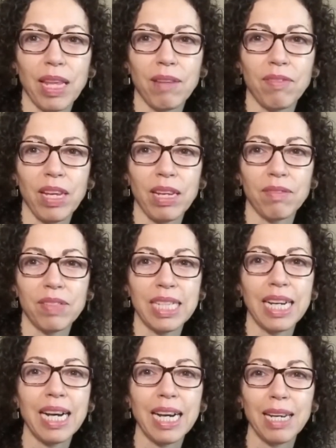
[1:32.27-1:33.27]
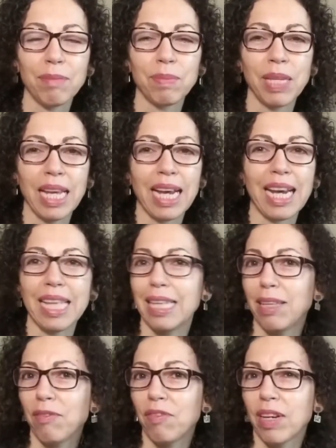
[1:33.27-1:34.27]
of time,
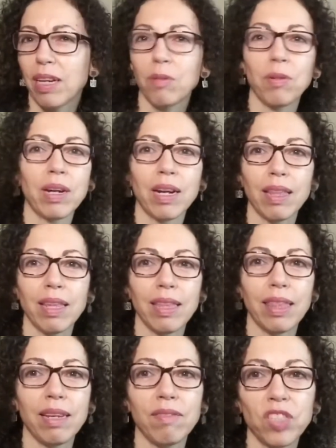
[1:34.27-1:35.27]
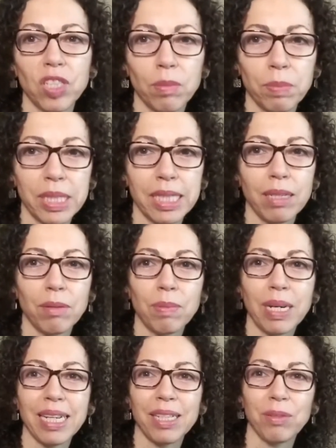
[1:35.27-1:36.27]
identify where are the thrift shops
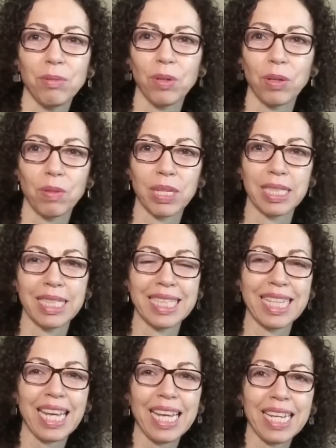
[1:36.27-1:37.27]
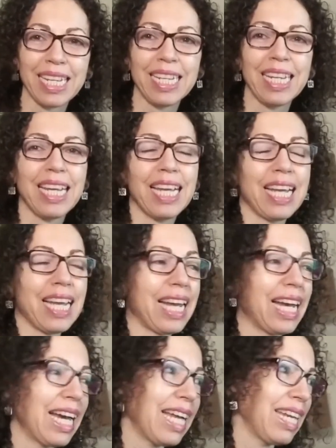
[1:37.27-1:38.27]
nearby to where we're staying,
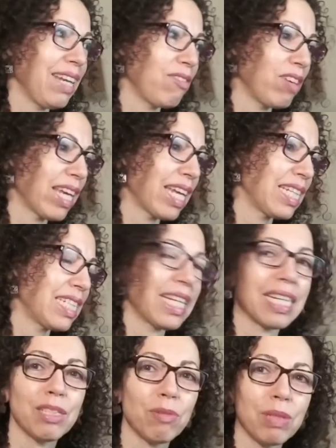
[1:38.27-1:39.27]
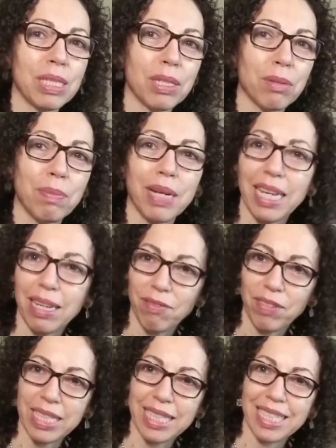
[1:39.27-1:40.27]
and if we get a chance we stop by and
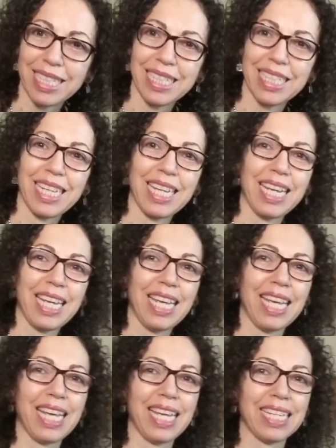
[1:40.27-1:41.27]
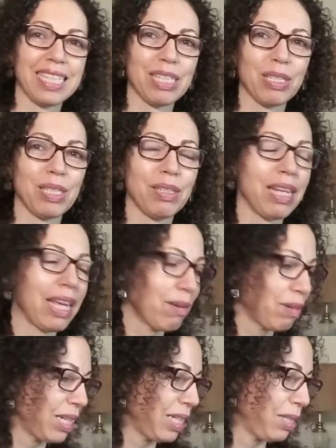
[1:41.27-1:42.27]
visit. So today I
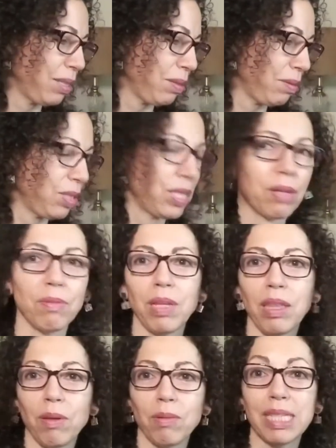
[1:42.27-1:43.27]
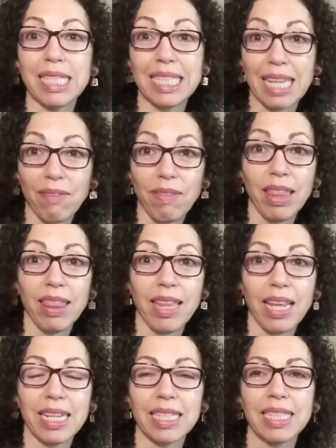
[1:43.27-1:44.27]
wanted to share with you 7
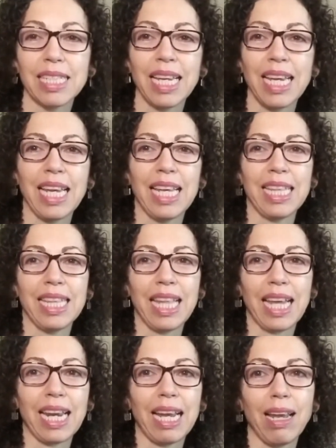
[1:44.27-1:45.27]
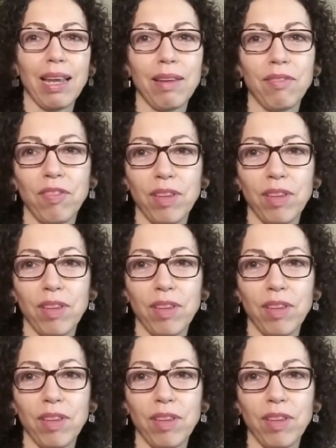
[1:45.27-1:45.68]
things that I've